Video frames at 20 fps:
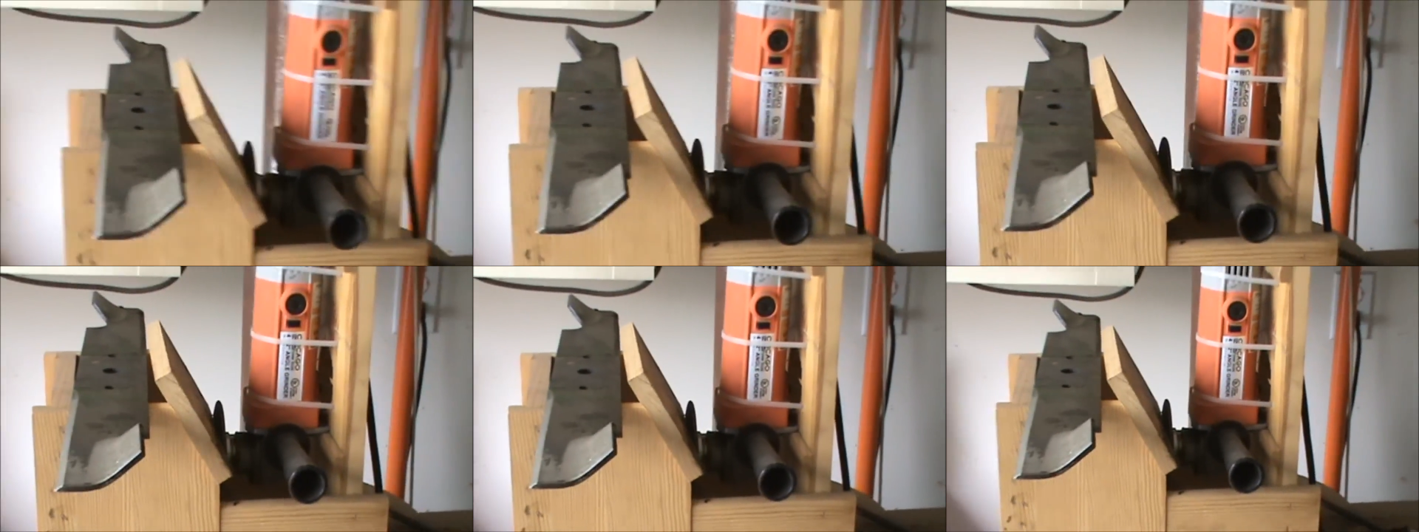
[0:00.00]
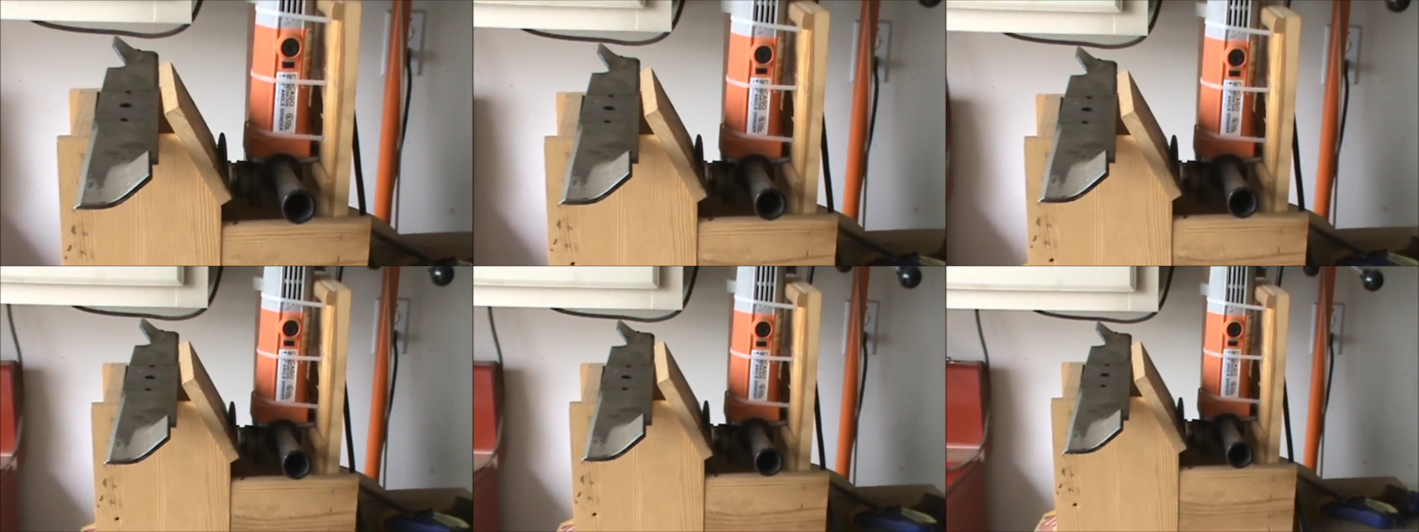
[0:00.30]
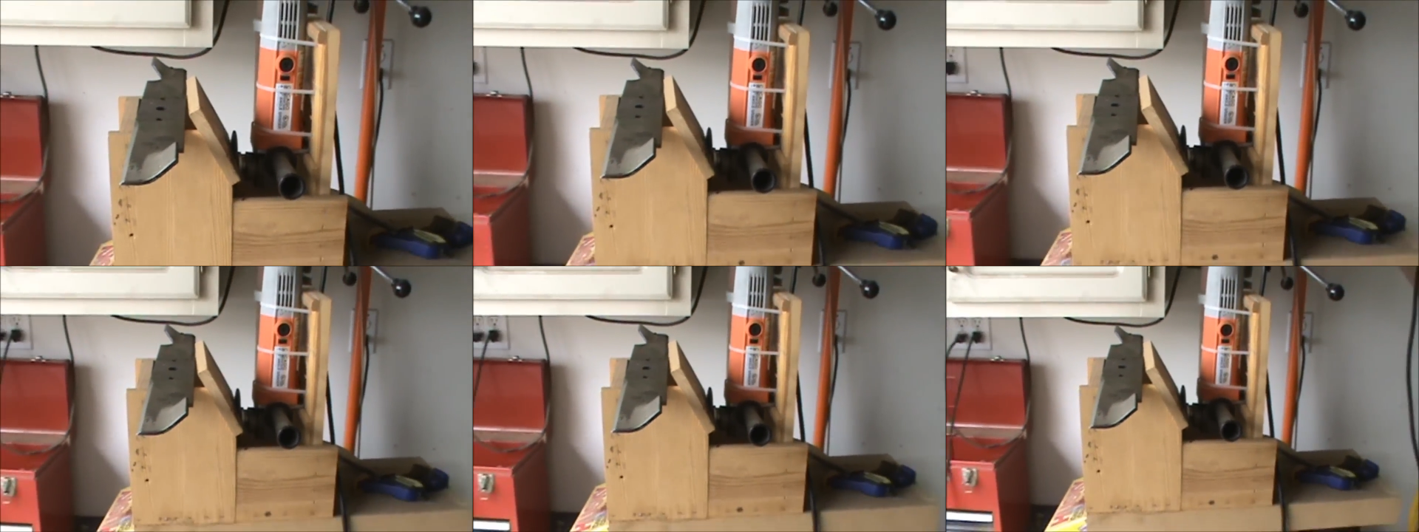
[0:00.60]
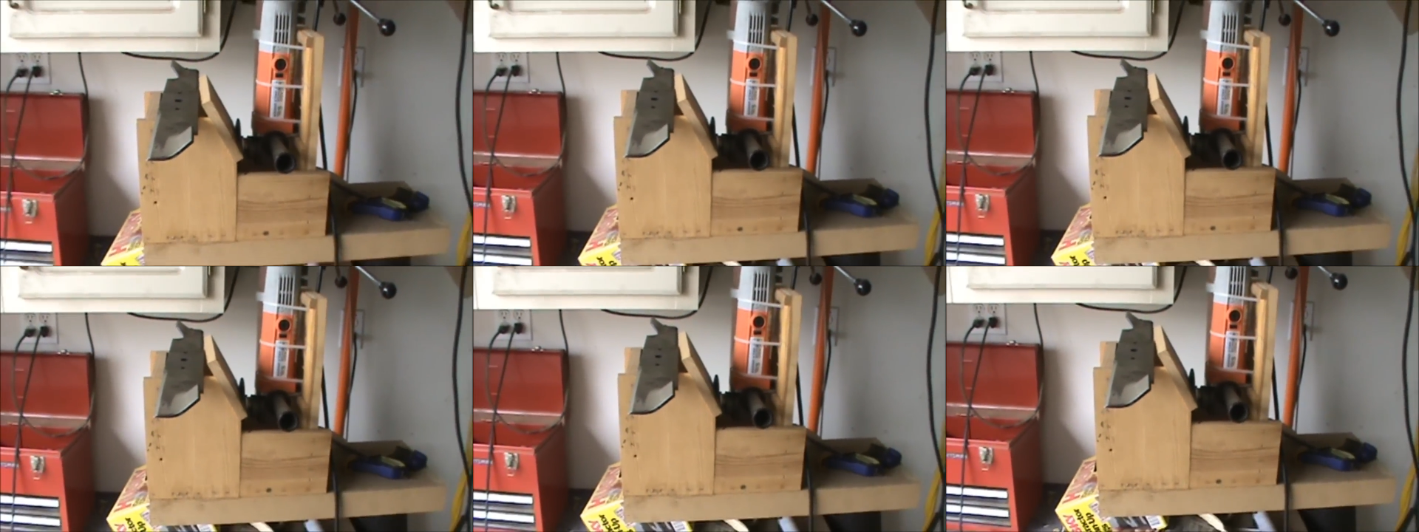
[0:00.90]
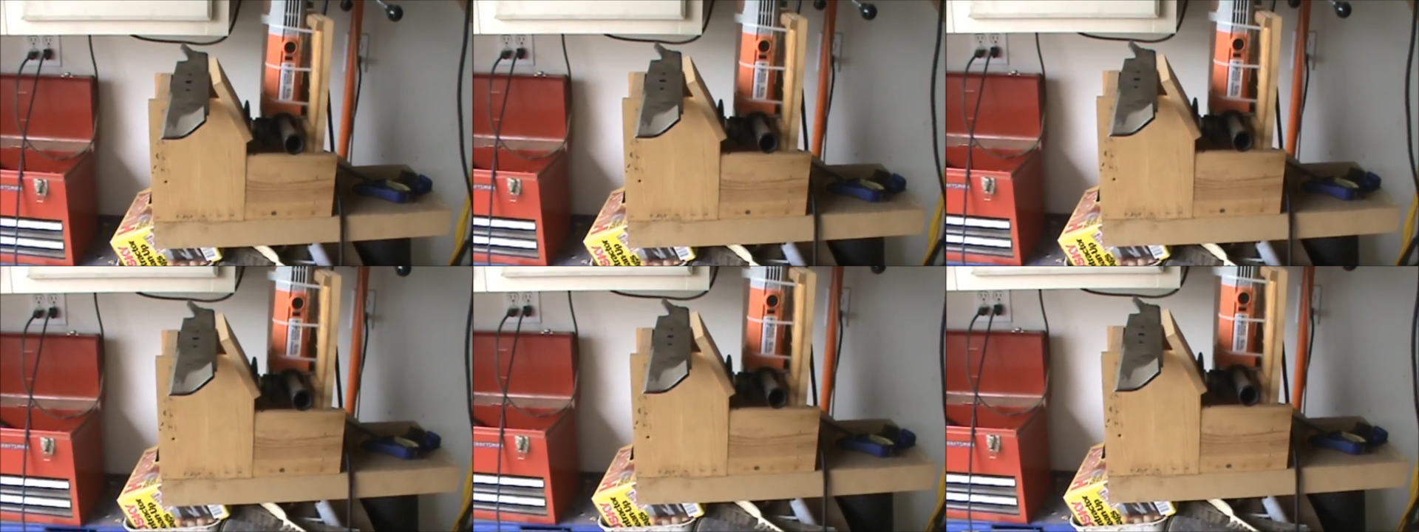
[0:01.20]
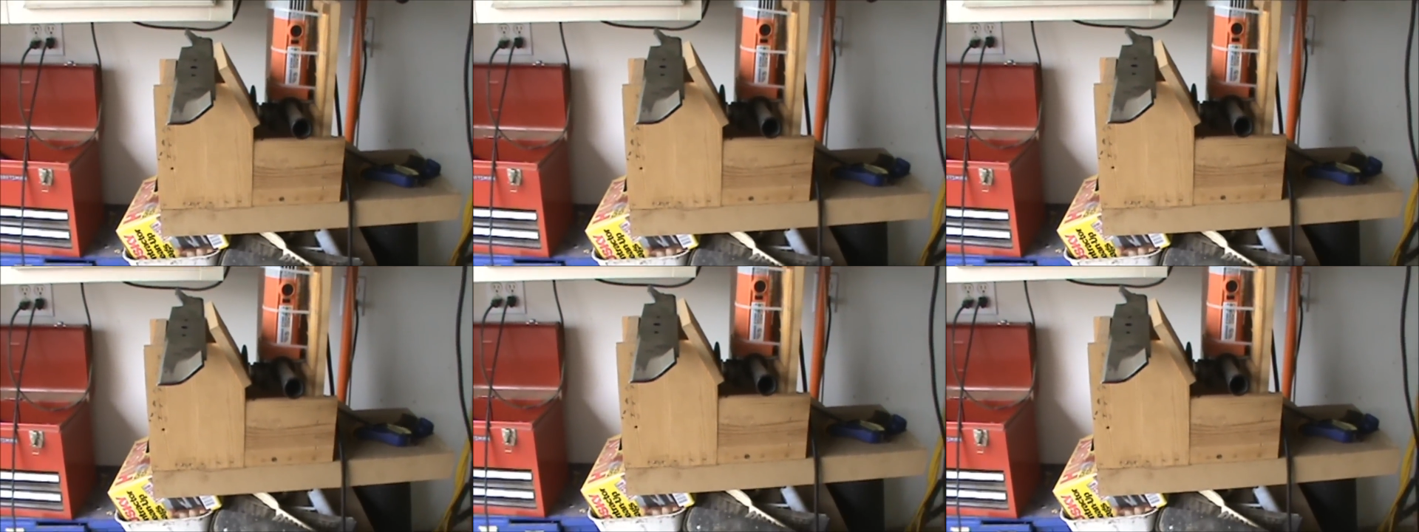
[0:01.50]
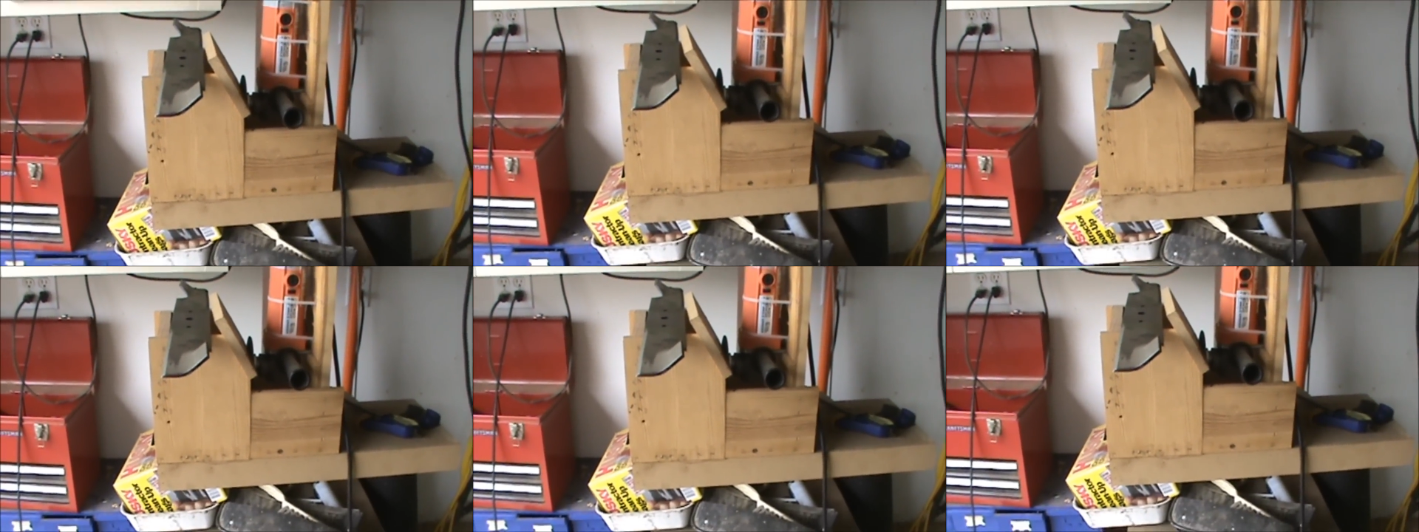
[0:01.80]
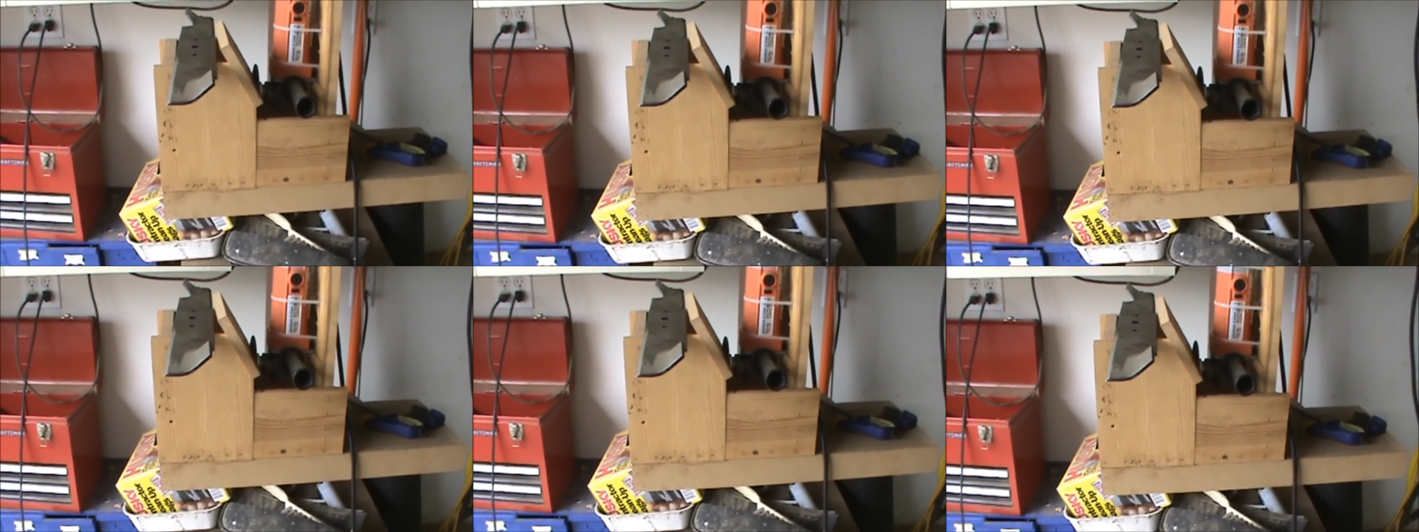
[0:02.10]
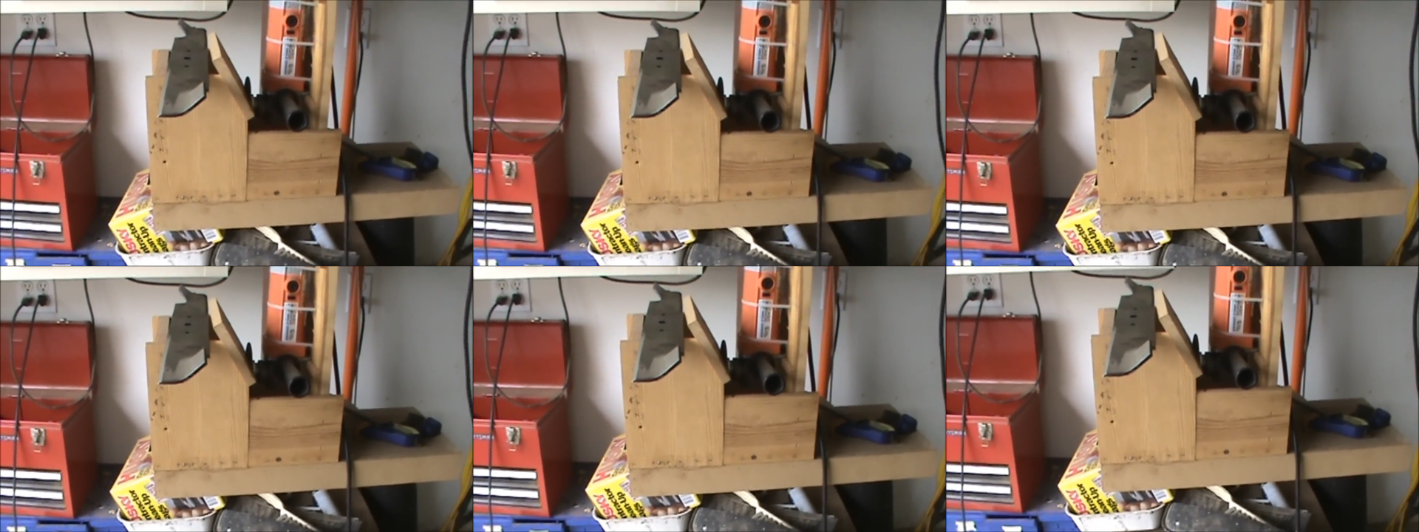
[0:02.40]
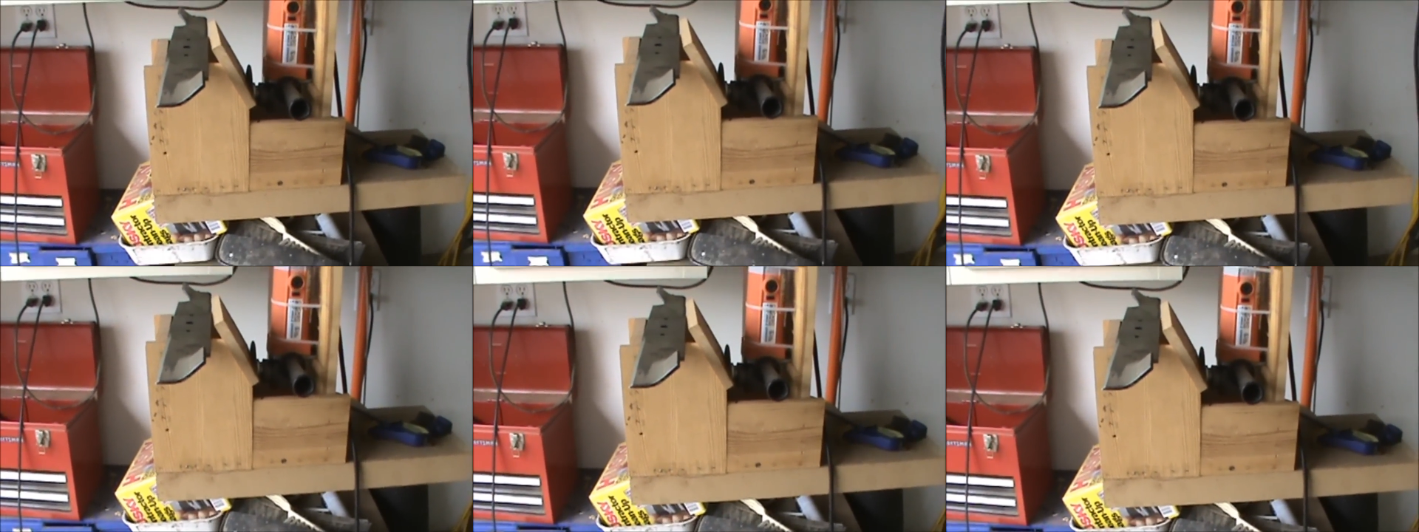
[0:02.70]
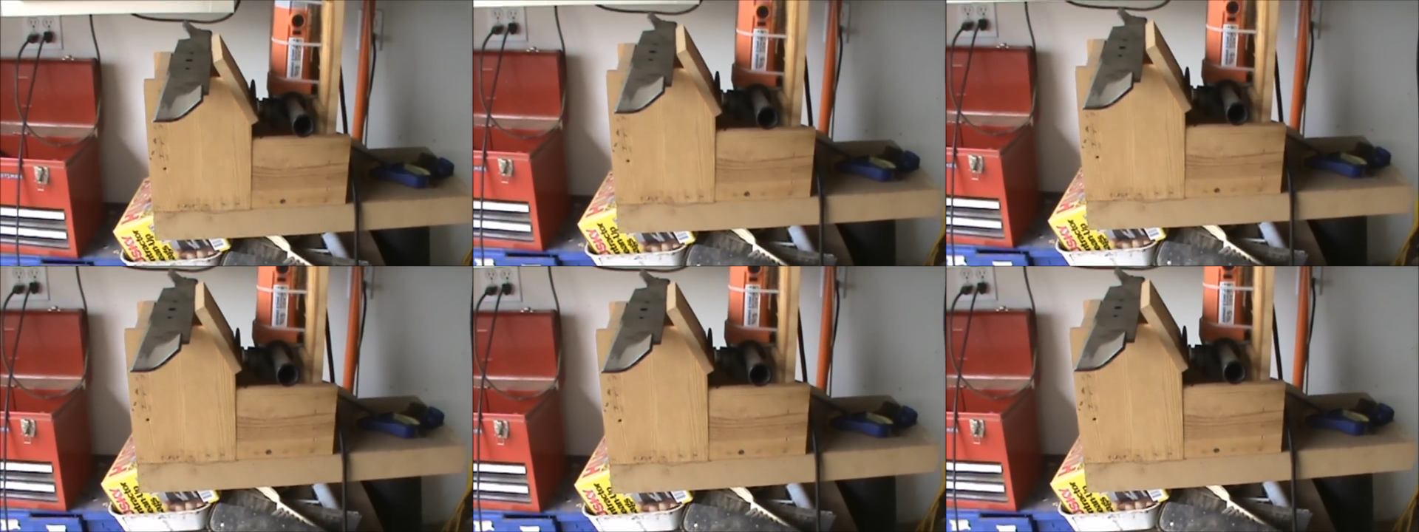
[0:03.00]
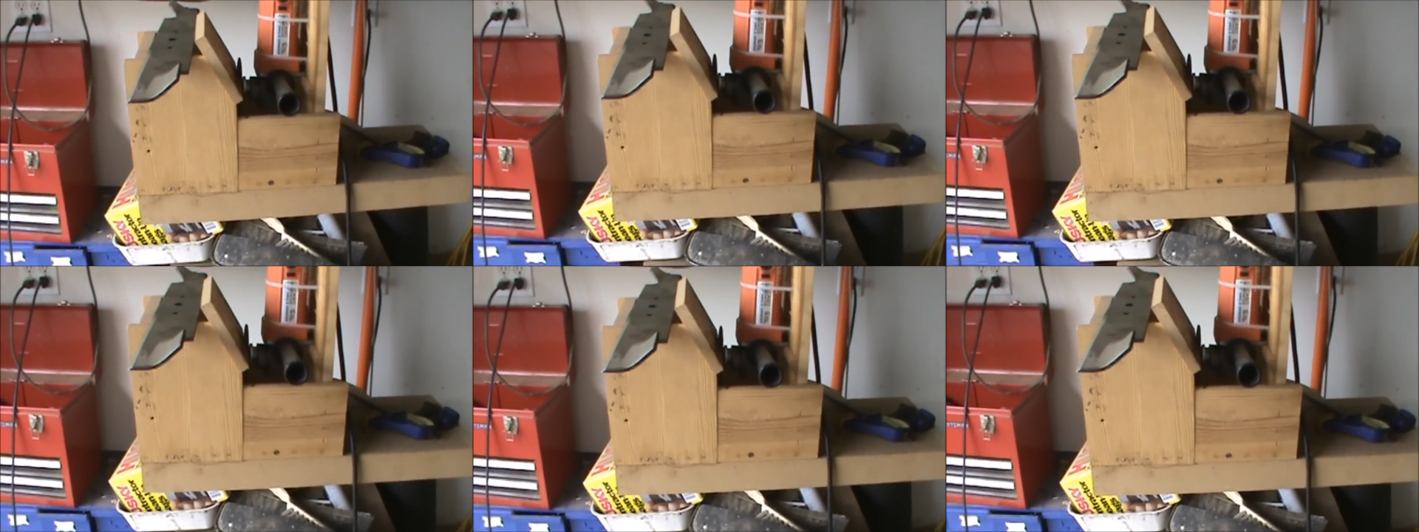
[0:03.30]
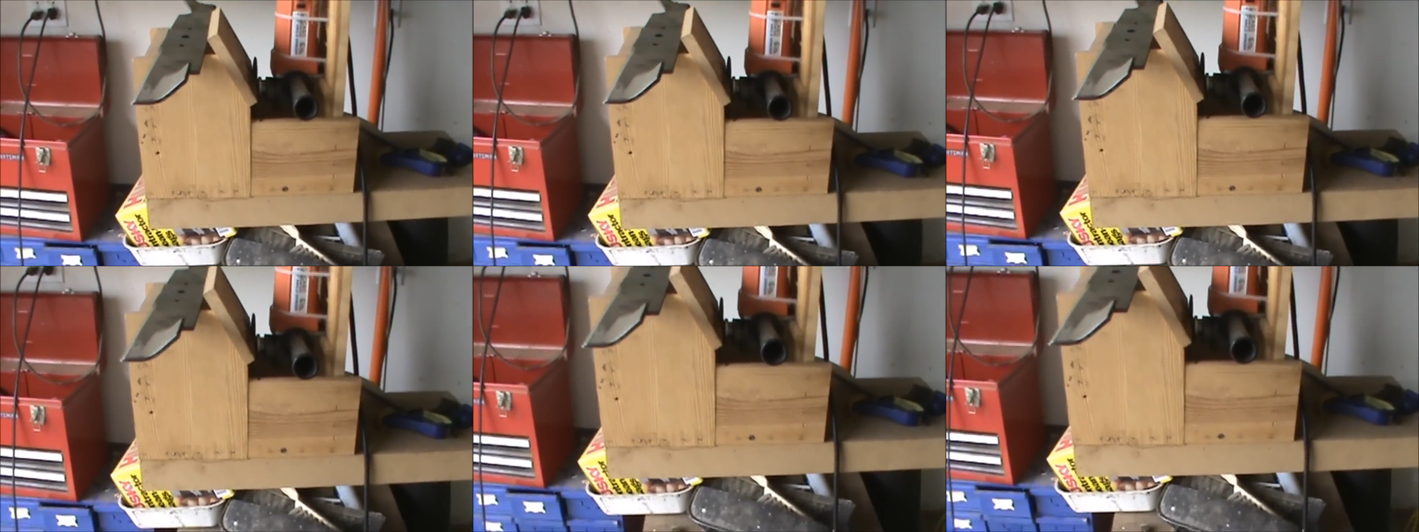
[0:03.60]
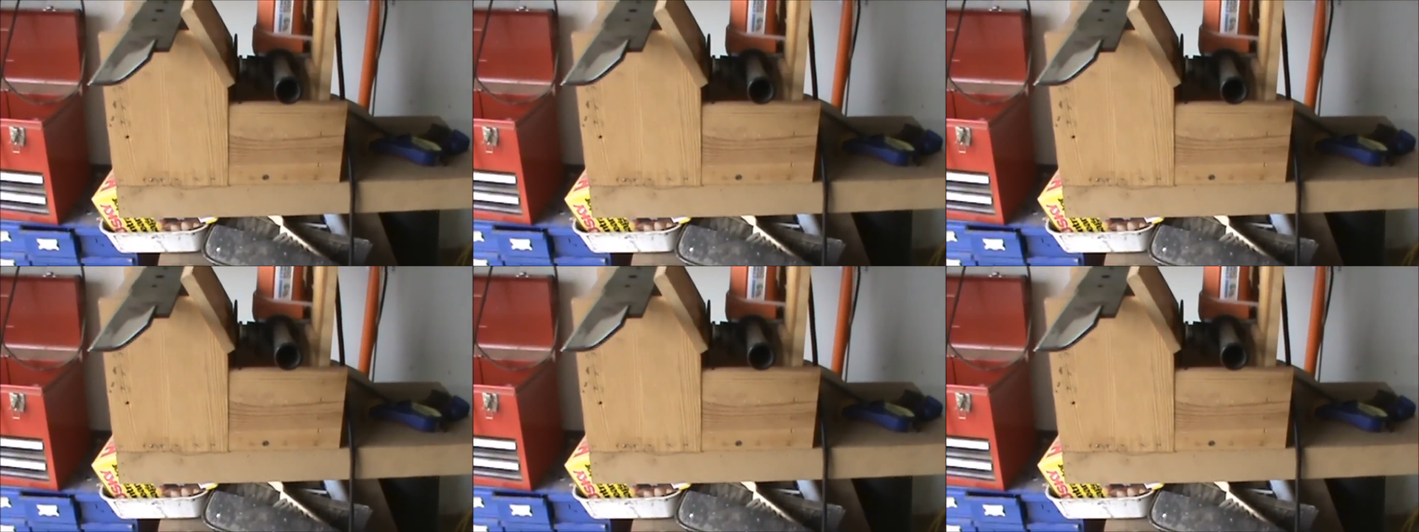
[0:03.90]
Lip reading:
(no speaker visible)